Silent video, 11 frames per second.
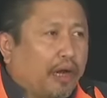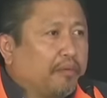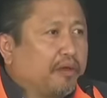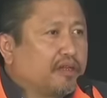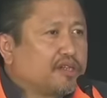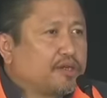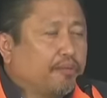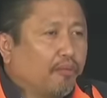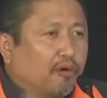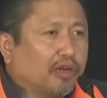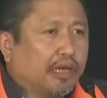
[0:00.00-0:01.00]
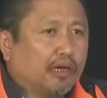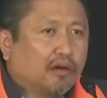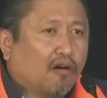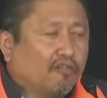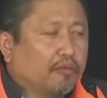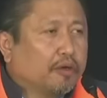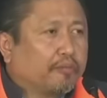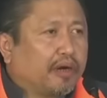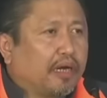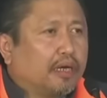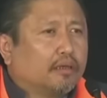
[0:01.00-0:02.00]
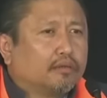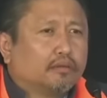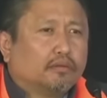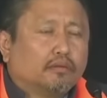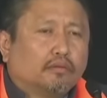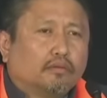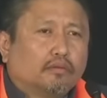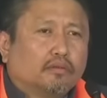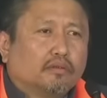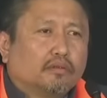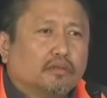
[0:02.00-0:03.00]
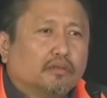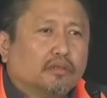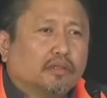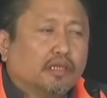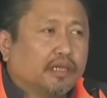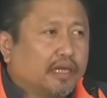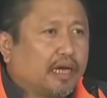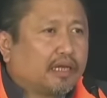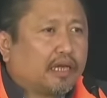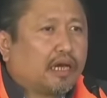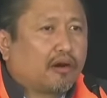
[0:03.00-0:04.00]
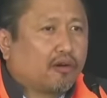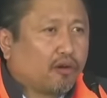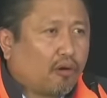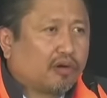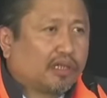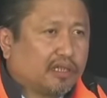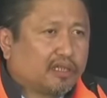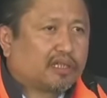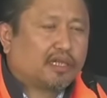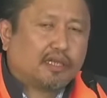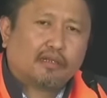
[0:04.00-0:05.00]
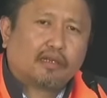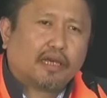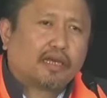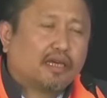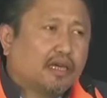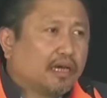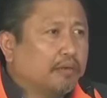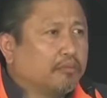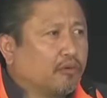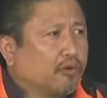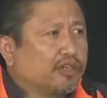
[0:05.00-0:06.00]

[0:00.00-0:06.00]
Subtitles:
Prime Minister Modi la government bra India te or Northeast te ki kam